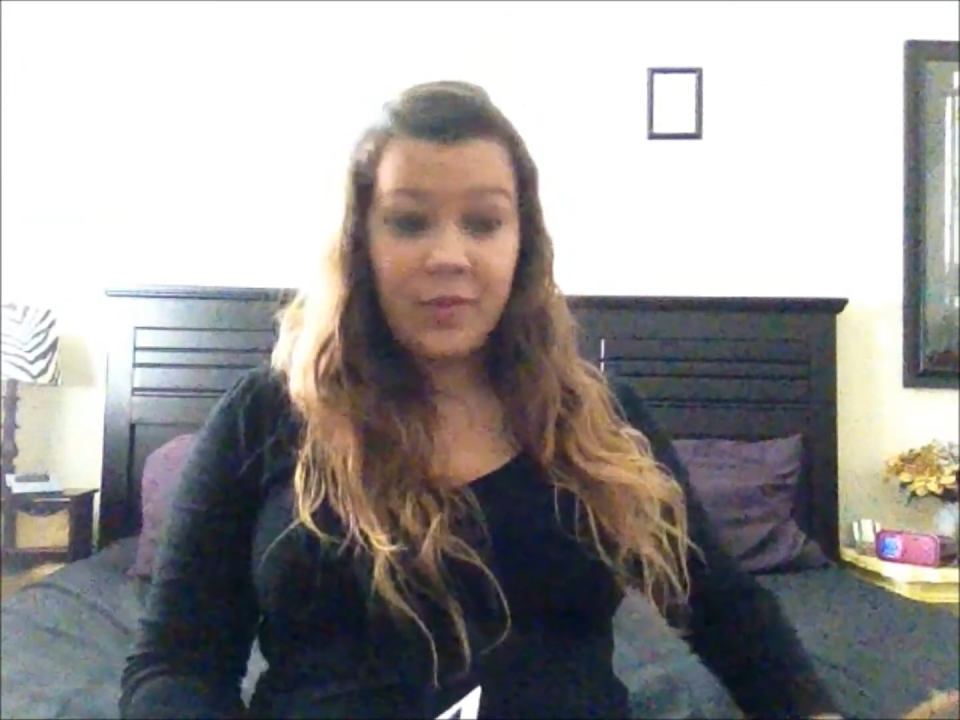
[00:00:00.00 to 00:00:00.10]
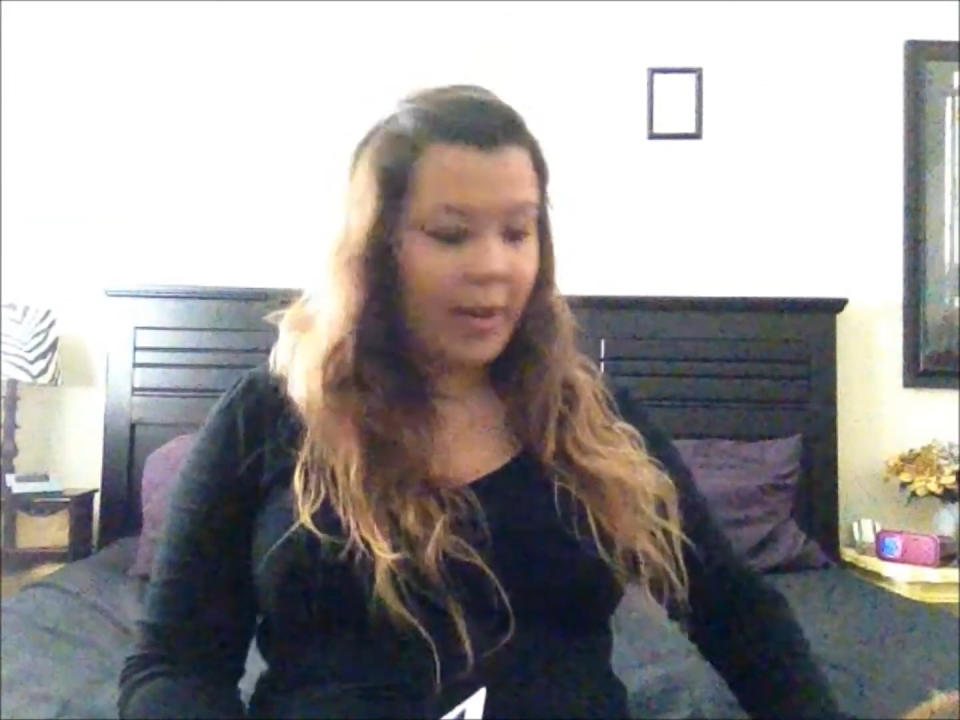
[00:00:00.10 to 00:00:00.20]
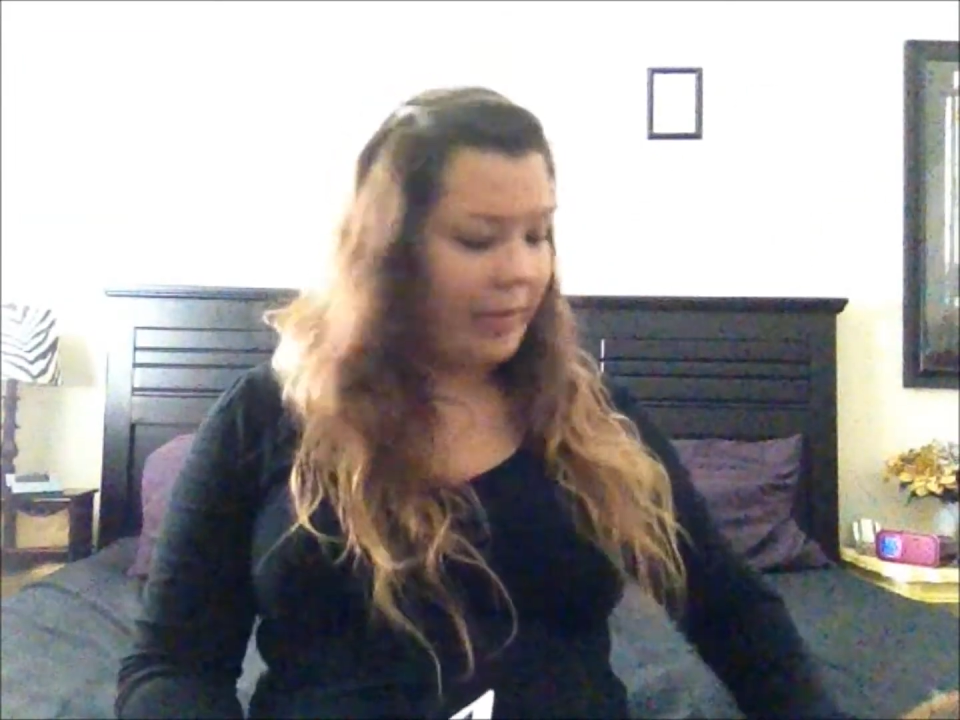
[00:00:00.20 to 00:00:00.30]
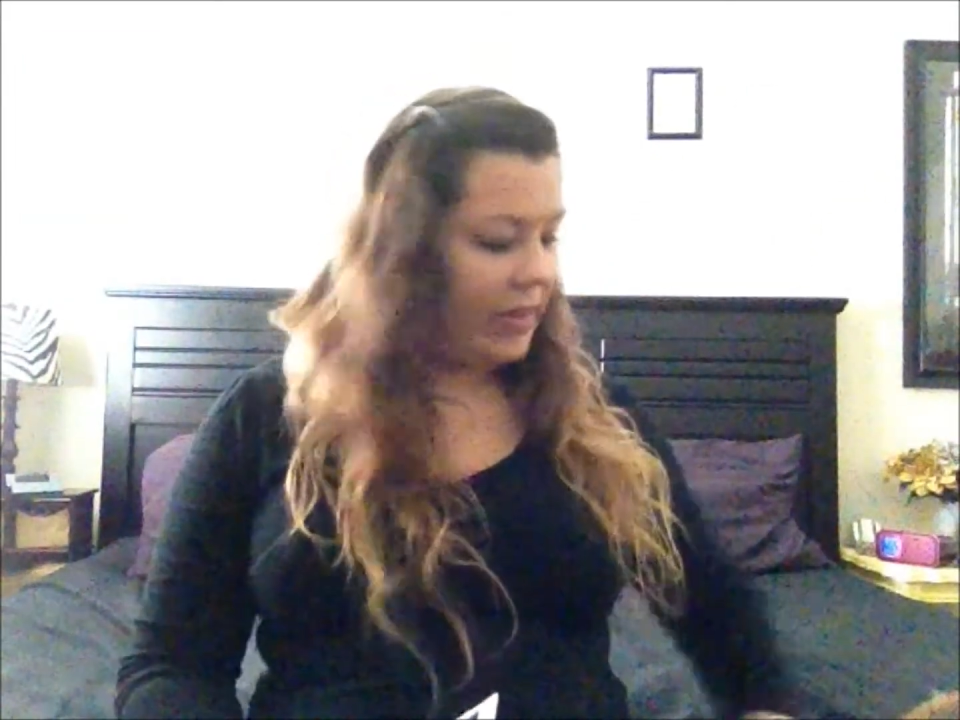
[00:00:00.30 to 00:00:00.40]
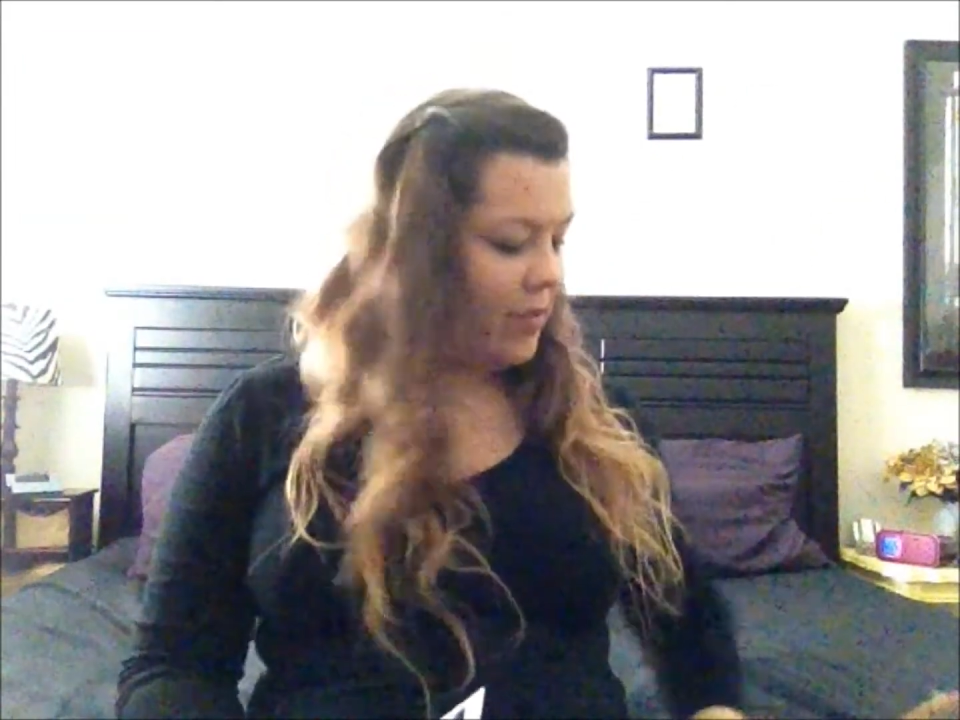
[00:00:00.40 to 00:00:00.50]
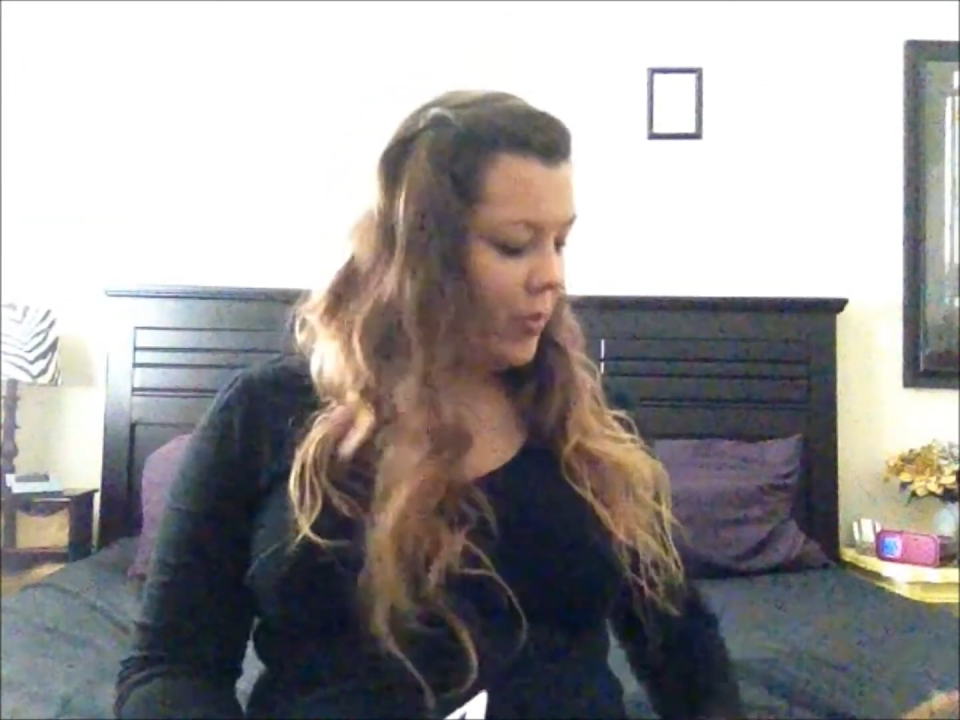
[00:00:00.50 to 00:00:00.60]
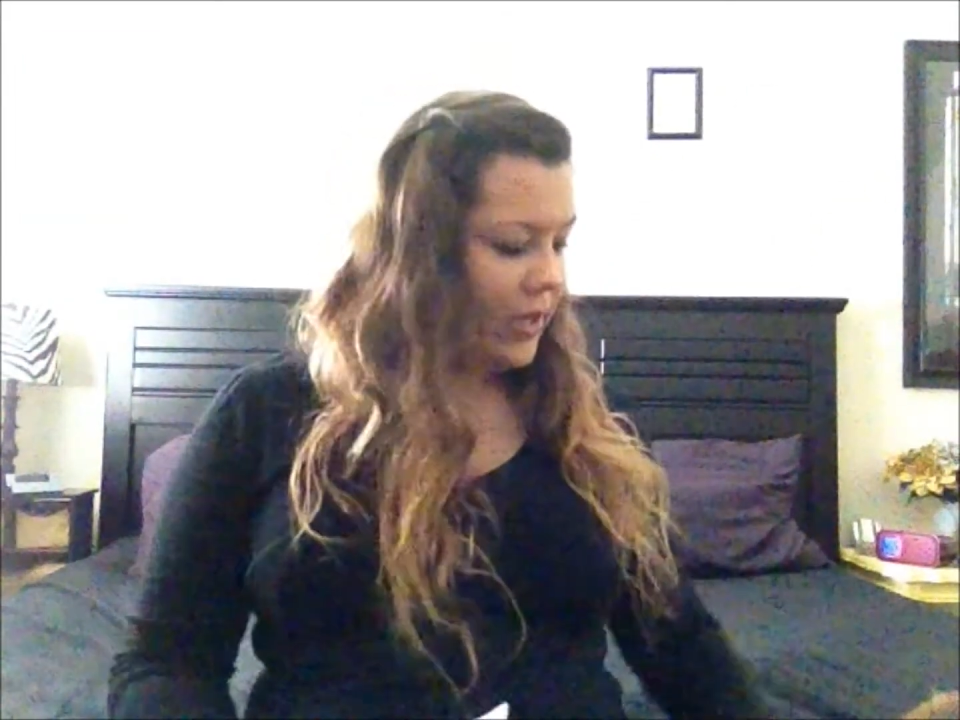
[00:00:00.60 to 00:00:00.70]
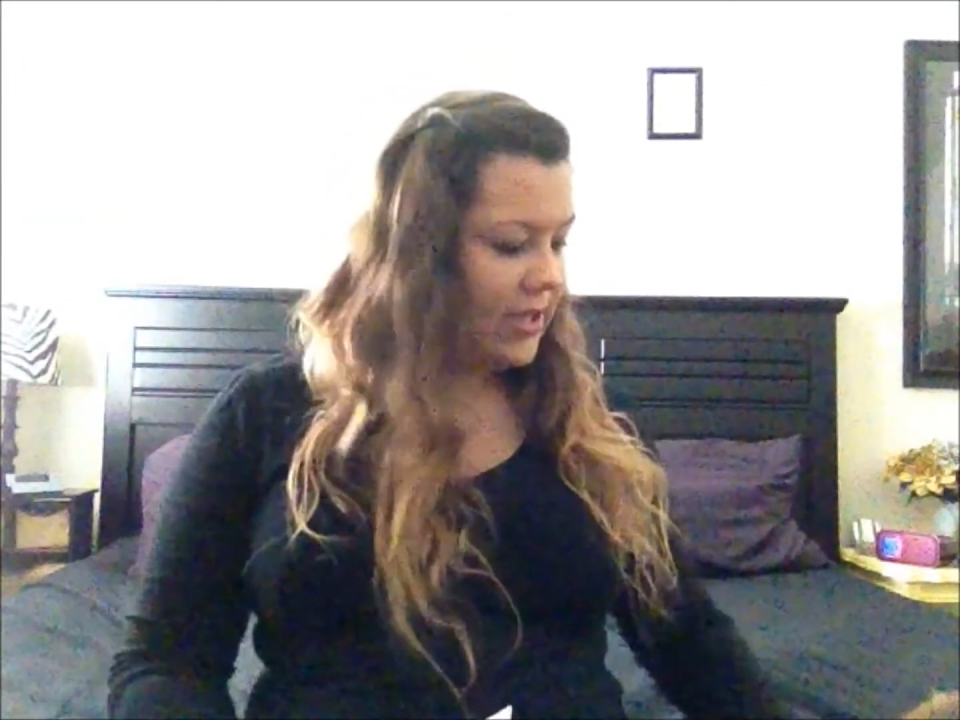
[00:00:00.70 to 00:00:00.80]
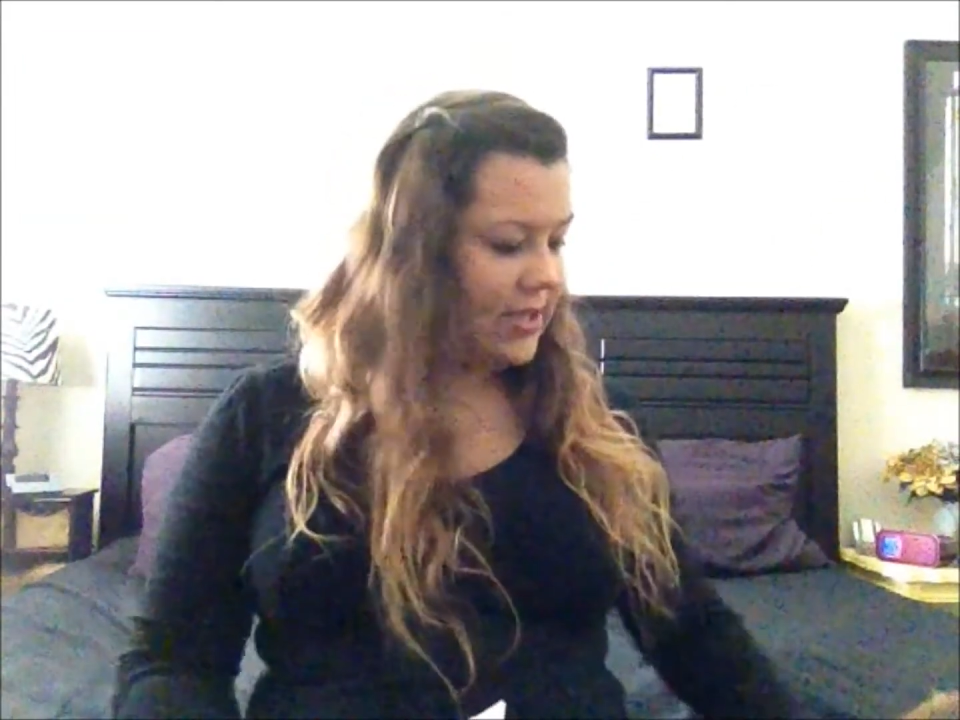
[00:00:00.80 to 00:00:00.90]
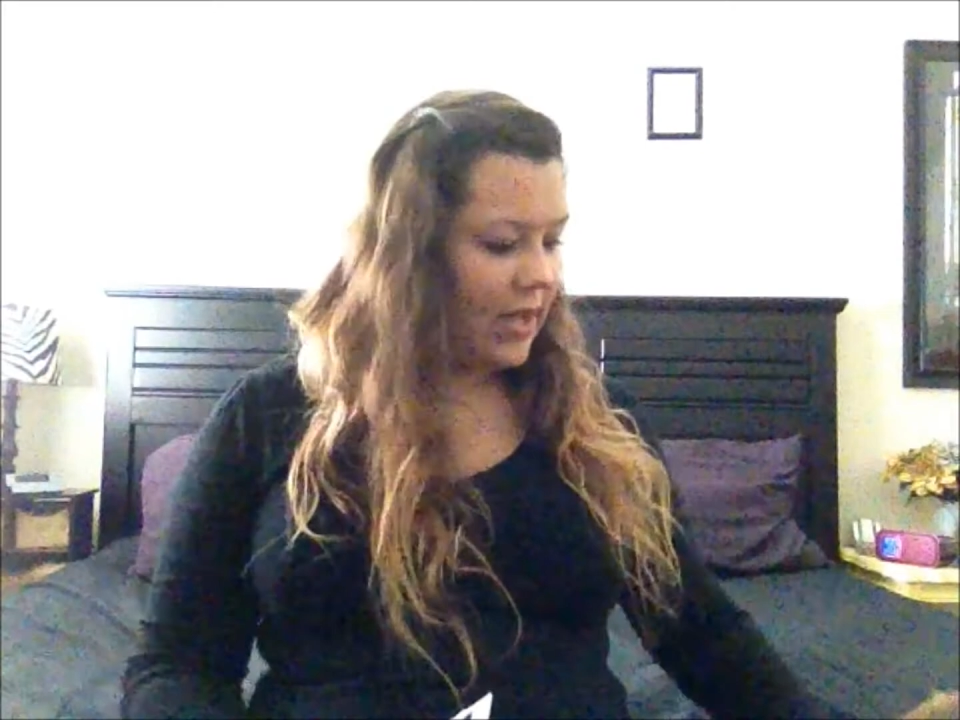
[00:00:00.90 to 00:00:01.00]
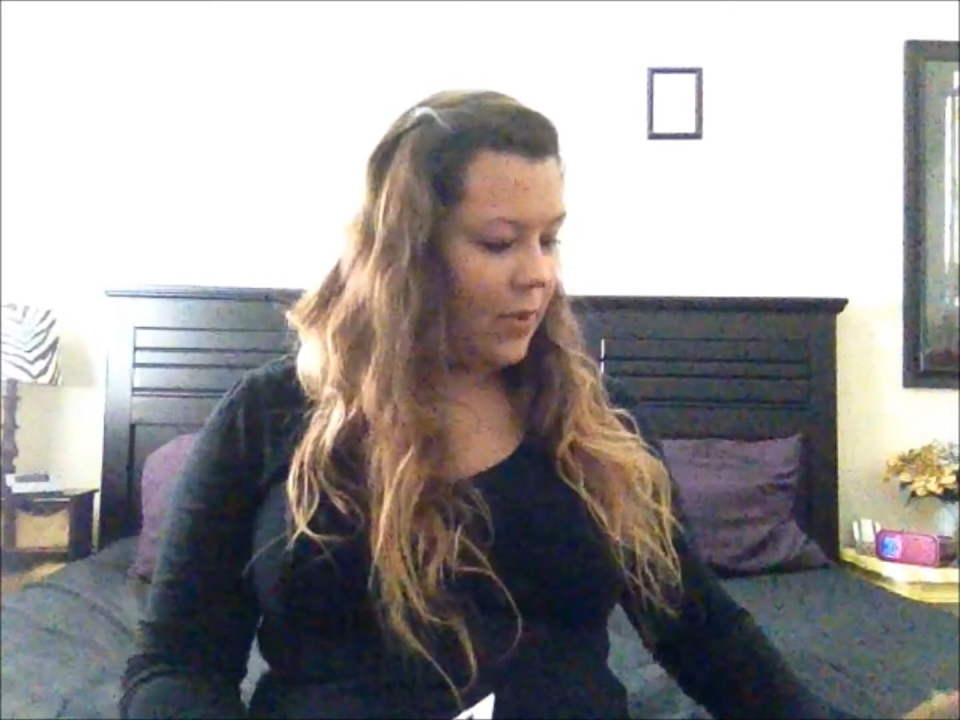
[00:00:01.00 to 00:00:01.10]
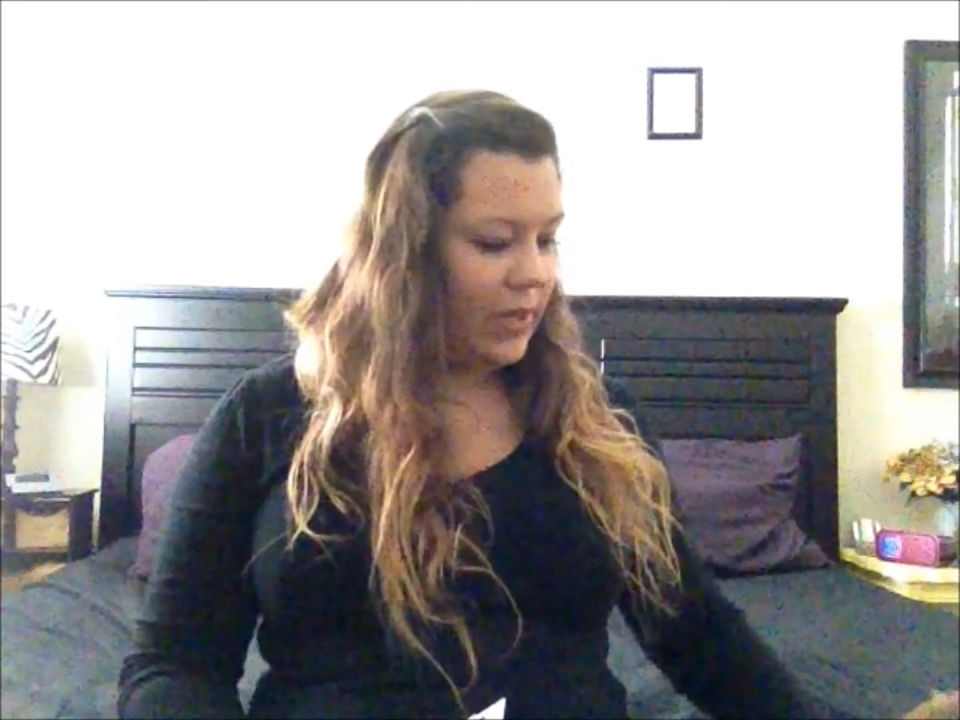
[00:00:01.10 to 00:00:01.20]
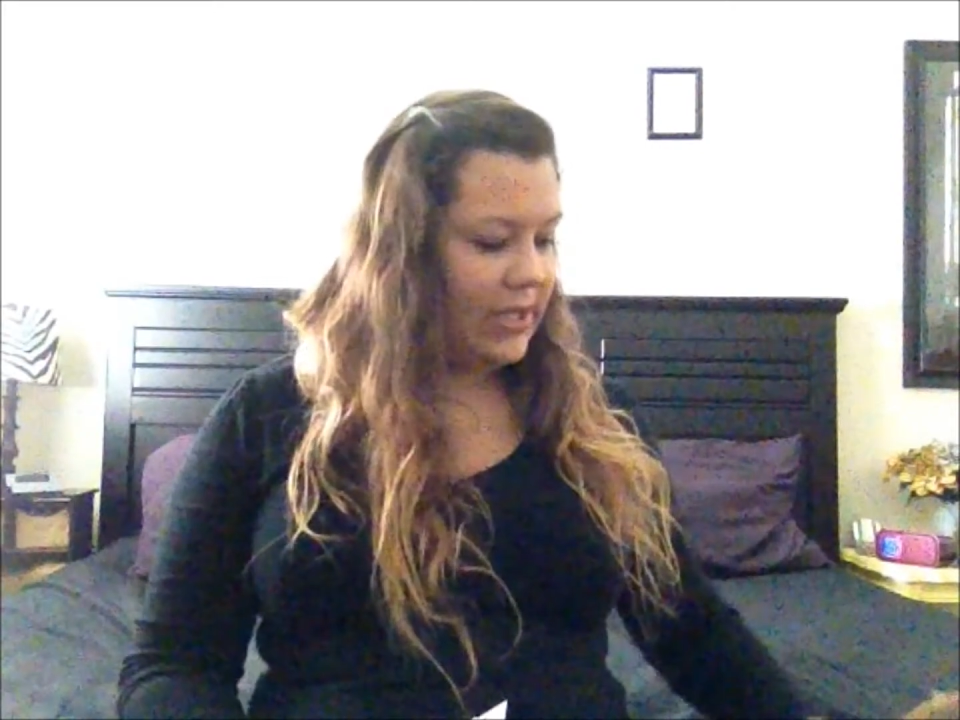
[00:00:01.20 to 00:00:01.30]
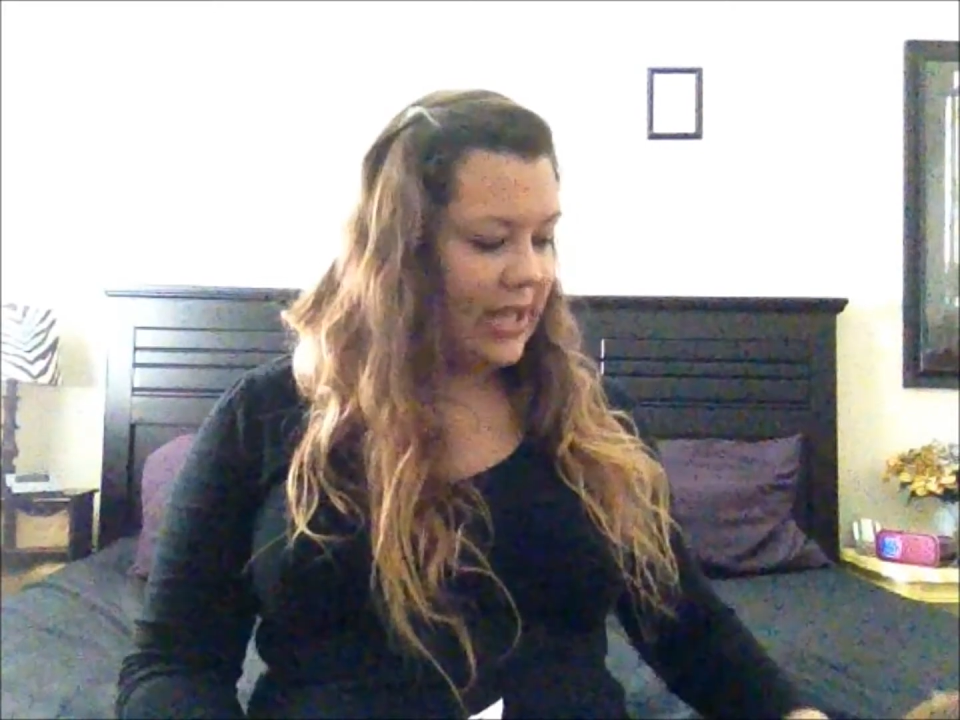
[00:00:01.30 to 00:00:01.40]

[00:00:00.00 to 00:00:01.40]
I'm 11 weeks and 1